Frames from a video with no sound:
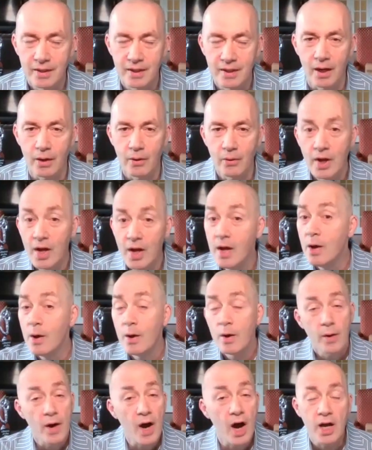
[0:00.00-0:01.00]
You know,
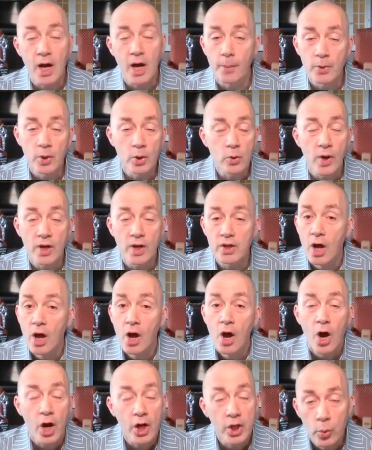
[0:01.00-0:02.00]
a couple of questions.
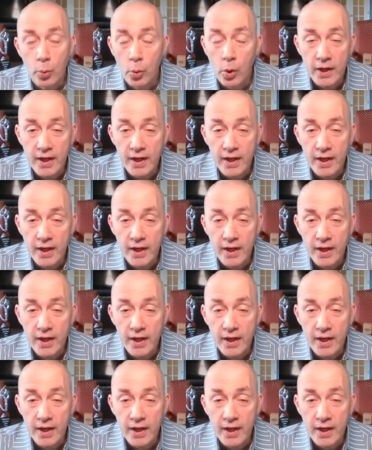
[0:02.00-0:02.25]
Are you